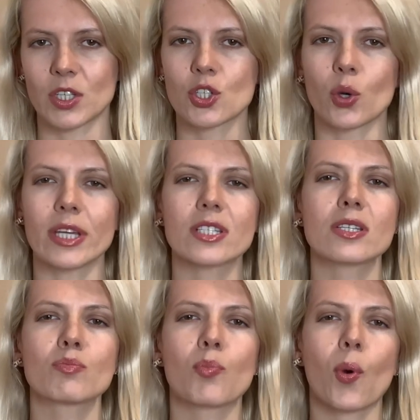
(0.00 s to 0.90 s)
So
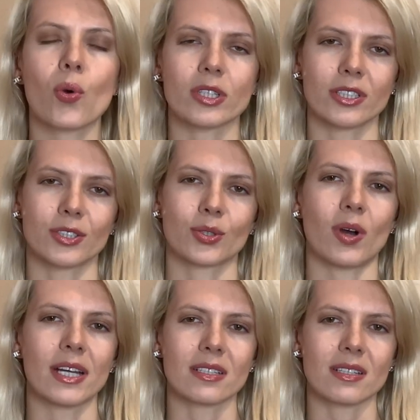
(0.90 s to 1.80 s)
it's important
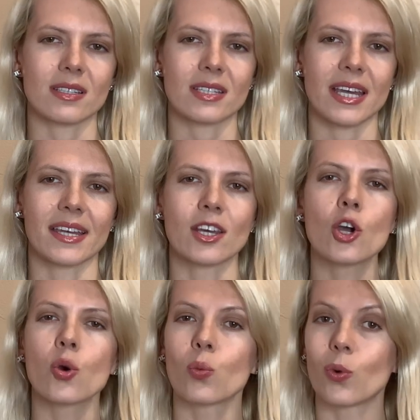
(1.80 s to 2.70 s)
to understand
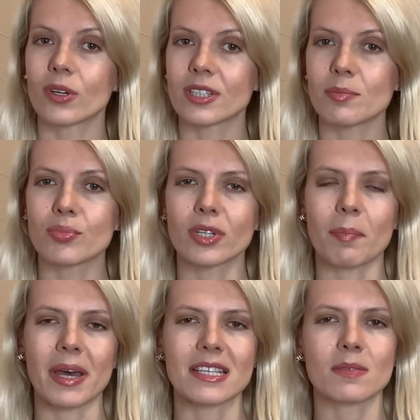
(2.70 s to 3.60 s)
what the
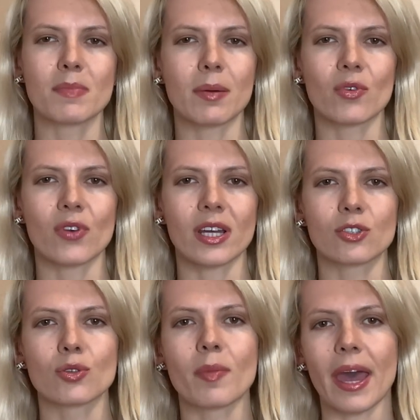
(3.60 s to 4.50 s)
Budapest
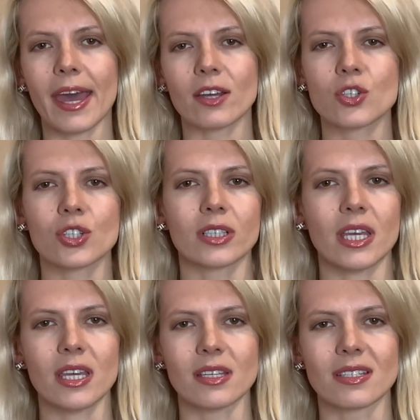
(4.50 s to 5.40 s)
Memorandum
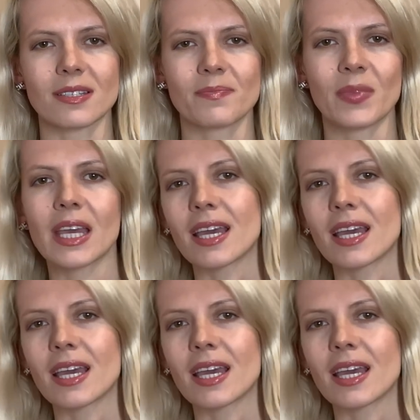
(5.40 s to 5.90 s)
actually is.